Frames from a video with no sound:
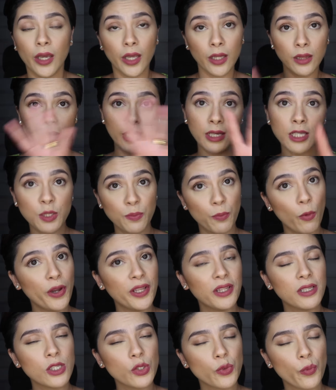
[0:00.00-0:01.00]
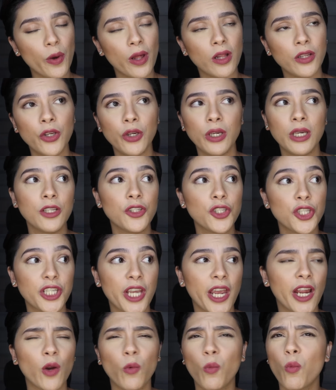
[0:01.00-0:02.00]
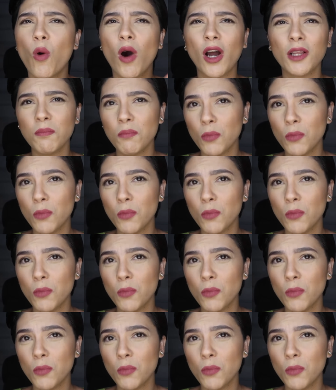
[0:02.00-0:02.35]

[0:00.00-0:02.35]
In this point as well, you can share what